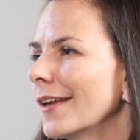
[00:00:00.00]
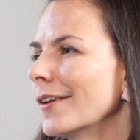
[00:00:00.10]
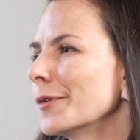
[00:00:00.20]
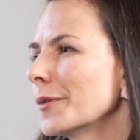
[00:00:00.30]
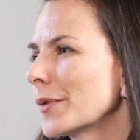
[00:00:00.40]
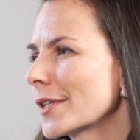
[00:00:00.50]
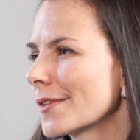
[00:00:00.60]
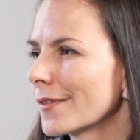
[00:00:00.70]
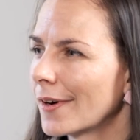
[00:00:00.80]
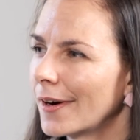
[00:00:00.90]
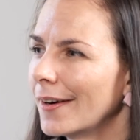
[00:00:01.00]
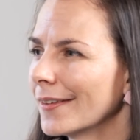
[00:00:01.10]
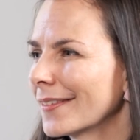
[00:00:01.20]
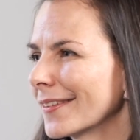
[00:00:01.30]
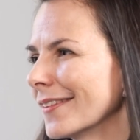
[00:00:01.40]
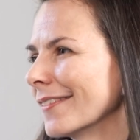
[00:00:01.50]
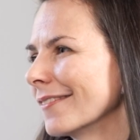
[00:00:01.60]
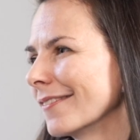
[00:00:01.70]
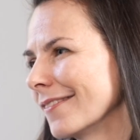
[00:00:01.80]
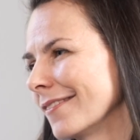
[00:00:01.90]
and all the pixel art
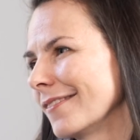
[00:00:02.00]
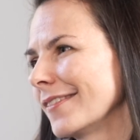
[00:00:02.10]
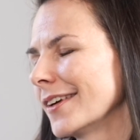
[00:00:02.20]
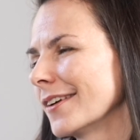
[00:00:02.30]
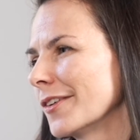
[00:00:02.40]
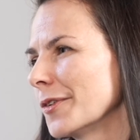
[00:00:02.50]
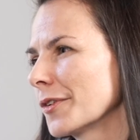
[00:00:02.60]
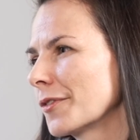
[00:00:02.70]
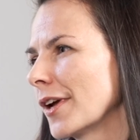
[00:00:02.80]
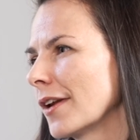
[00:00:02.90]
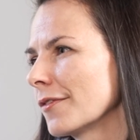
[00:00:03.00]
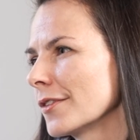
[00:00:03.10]
and all the creative.